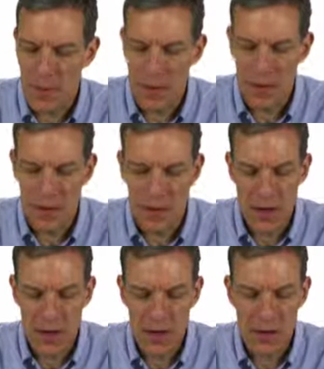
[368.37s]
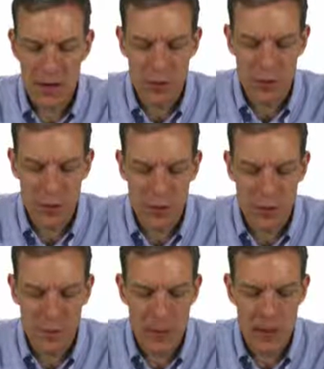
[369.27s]
in a Nash
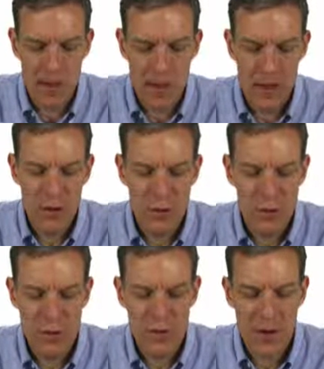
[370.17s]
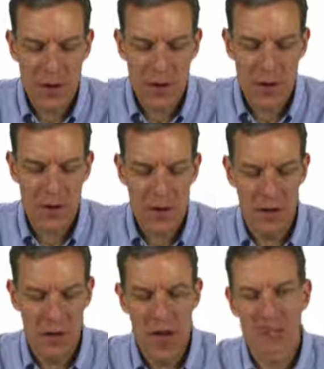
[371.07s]
equilibrium, if
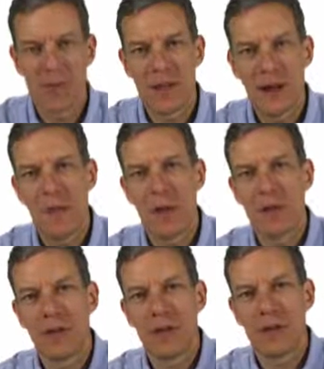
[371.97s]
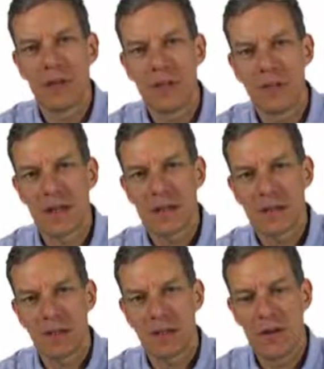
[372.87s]
it has to be that everybody's getting at least x
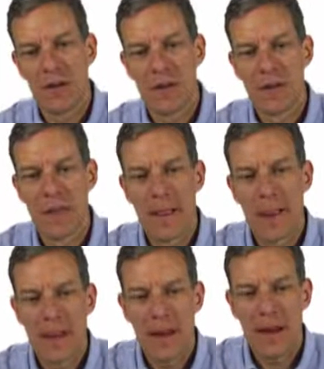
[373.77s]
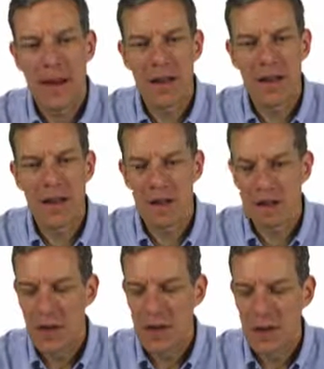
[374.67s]
star, and
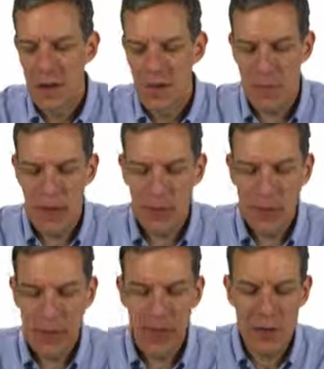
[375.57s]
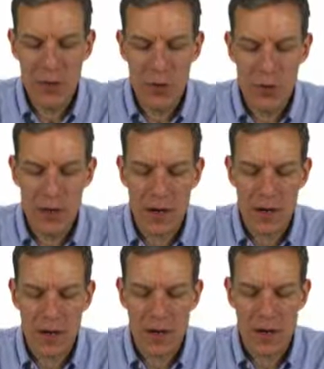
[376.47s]
if I'm getting more than
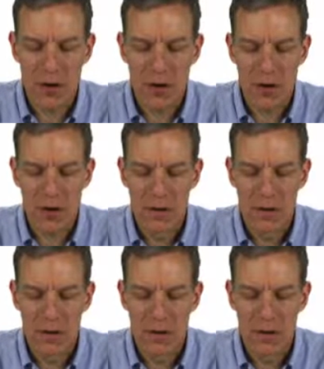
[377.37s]
x star,